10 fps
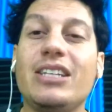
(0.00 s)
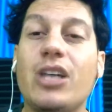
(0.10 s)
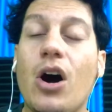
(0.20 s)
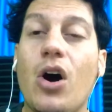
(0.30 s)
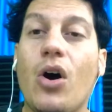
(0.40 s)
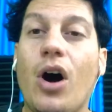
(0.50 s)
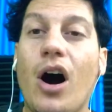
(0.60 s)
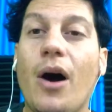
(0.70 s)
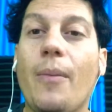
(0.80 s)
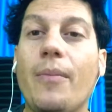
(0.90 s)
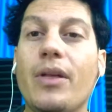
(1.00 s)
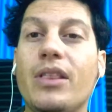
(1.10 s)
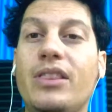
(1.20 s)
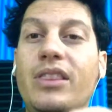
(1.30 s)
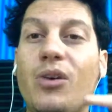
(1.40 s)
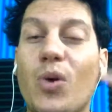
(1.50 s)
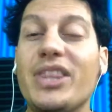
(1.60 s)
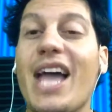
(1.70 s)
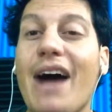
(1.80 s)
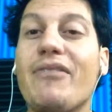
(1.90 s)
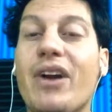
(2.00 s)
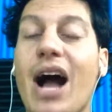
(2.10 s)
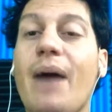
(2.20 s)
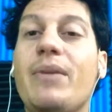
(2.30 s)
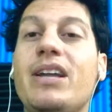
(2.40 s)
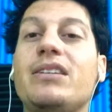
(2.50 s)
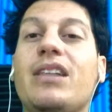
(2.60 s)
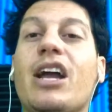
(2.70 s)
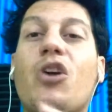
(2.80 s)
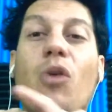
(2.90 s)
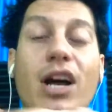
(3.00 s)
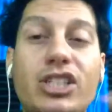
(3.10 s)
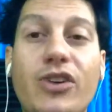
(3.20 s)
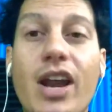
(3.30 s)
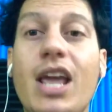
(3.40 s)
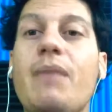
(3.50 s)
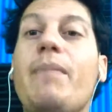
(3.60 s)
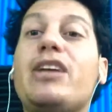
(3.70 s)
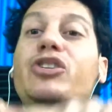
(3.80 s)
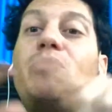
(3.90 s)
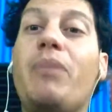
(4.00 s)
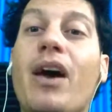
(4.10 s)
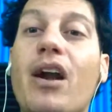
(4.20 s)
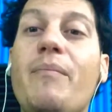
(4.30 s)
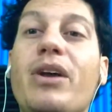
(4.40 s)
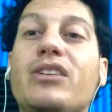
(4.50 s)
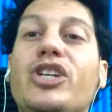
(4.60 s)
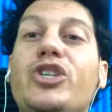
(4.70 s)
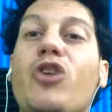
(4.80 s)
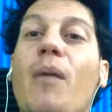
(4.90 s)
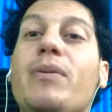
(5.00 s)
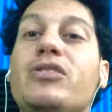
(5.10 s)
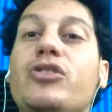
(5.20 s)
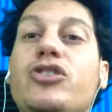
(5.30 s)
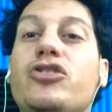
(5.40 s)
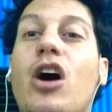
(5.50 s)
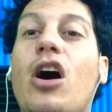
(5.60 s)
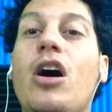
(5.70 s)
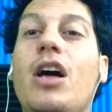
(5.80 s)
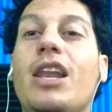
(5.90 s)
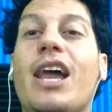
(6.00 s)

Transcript: So what they have in common is like cross-training. It makes you better because it sharpens your saw.